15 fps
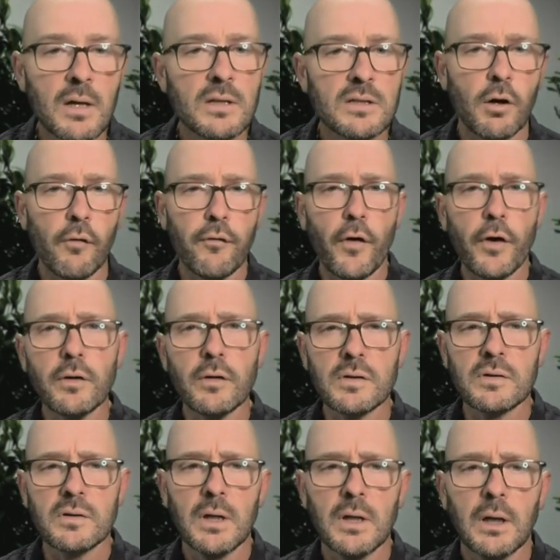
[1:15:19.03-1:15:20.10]
So I'll
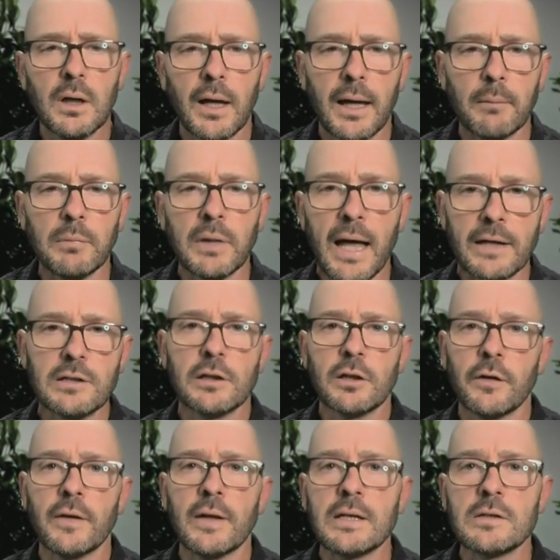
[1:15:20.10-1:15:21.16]
focus largely
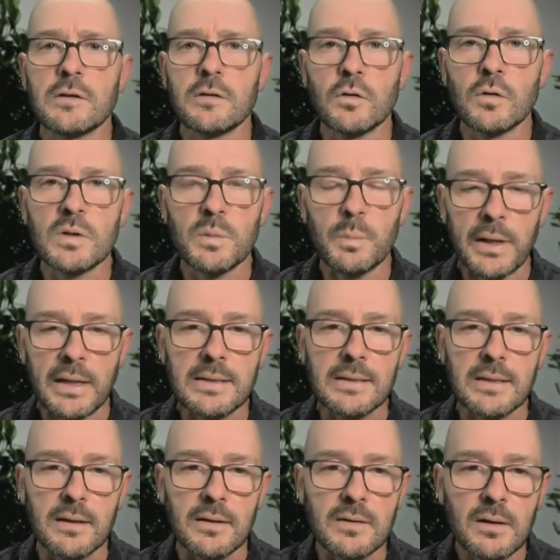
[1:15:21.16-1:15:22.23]
on these 2
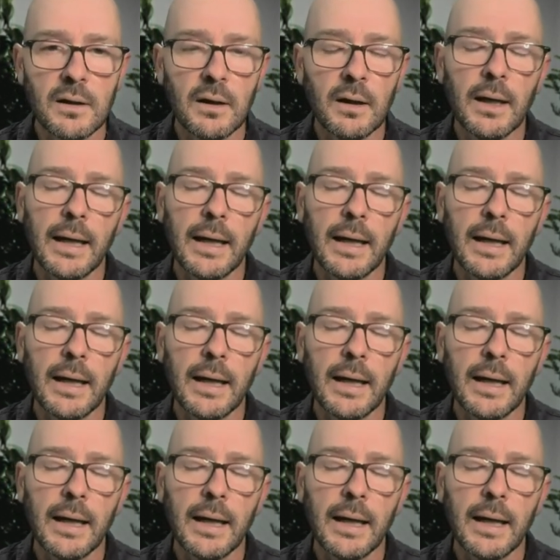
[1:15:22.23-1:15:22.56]
species.